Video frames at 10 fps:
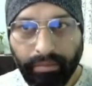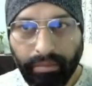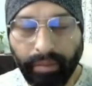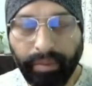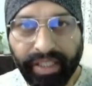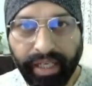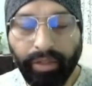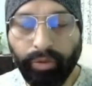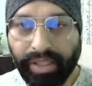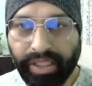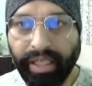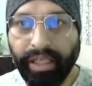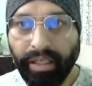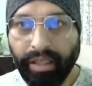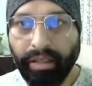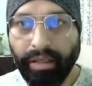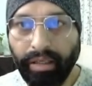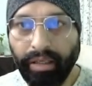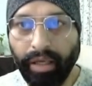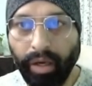number 10, Nummer 10.
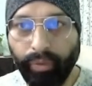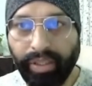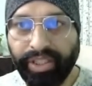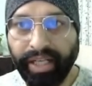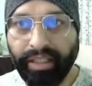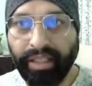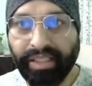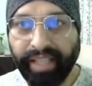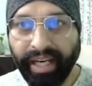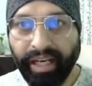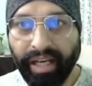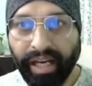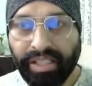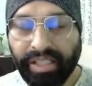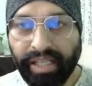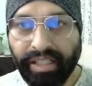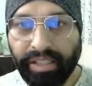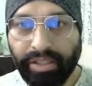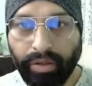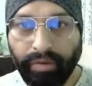Now we check the second last
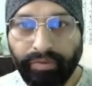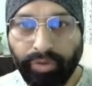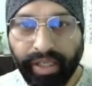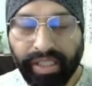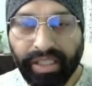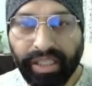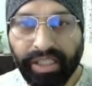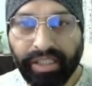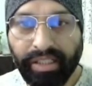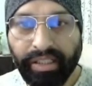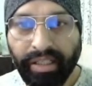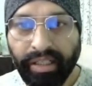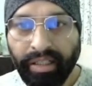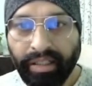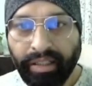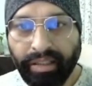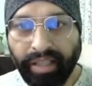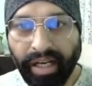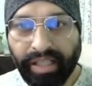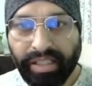sentence of today's session.
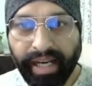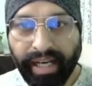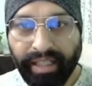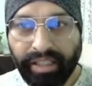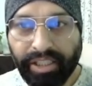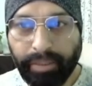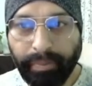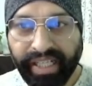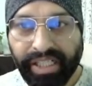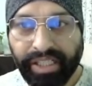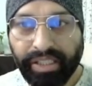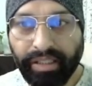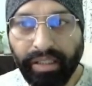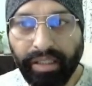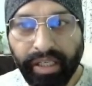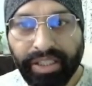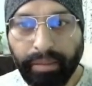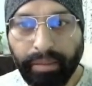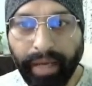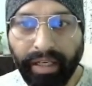Das entspricht
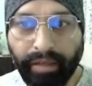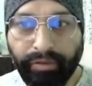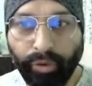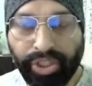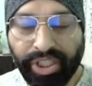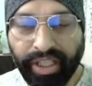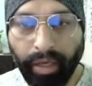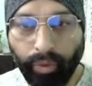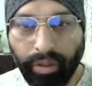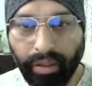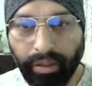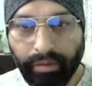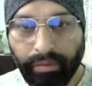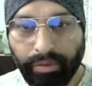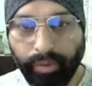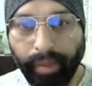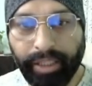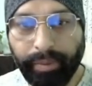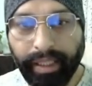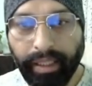nicht meinen Vorstellungen. Zum
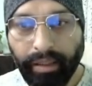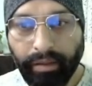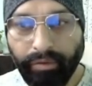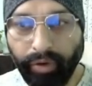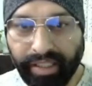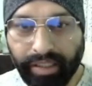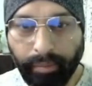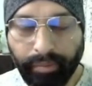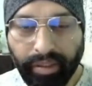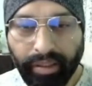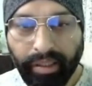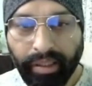Beispiel, for example,